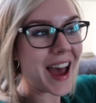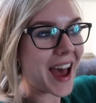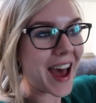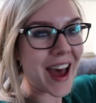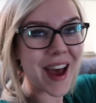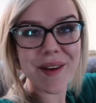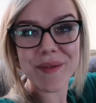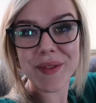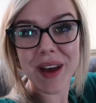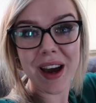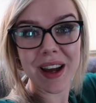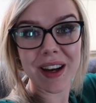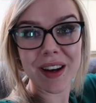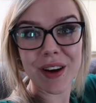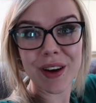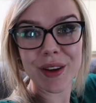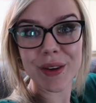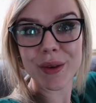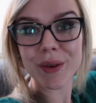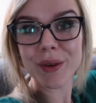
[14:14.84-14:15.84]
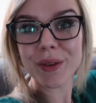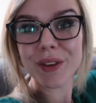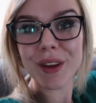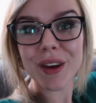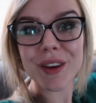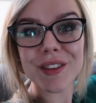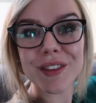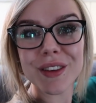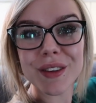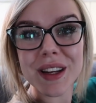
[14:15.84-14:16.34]
And I
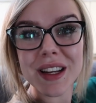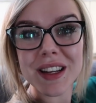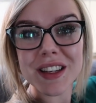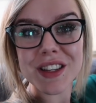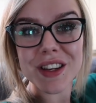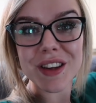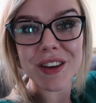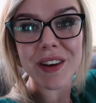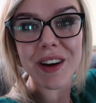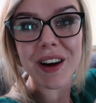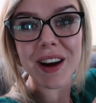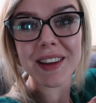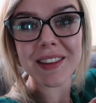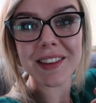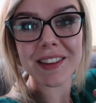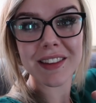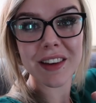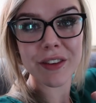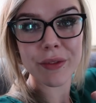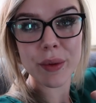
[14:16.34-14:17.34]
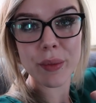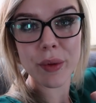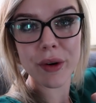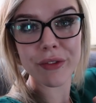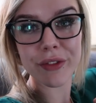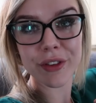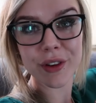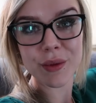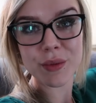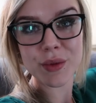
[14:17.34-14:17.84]
also still need to show you guys the stuff we
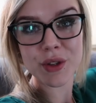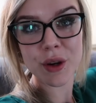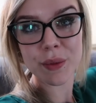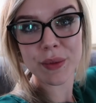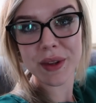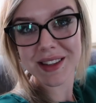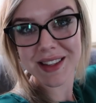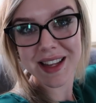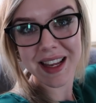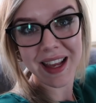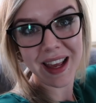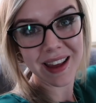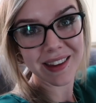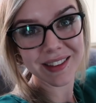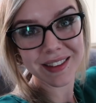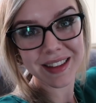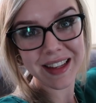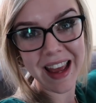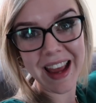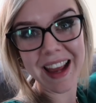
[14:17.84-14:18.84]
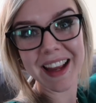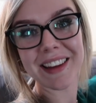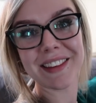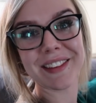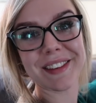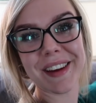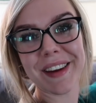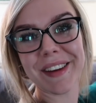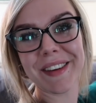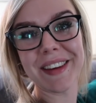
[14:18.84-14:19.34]
bought from Shop Disney yesterday.
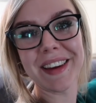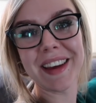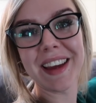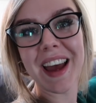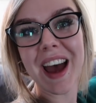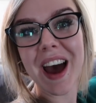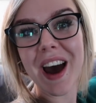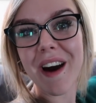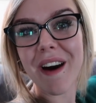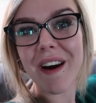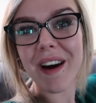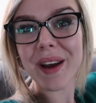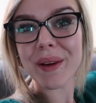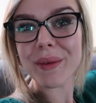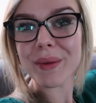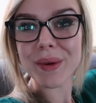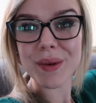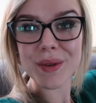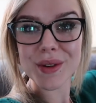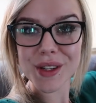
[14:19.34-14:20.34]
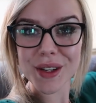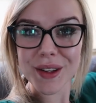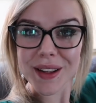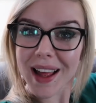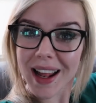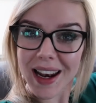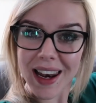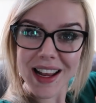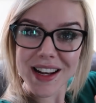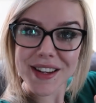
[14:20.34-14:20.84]
So I will do
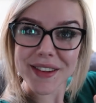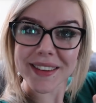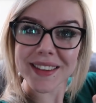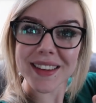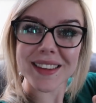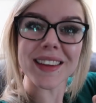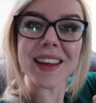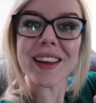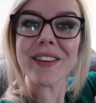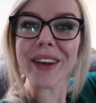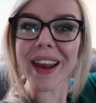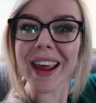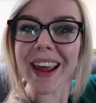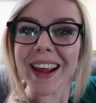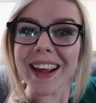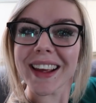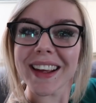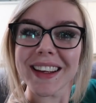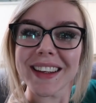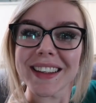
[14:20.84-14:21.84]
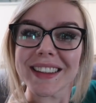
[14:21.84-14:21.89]
that later on this evening.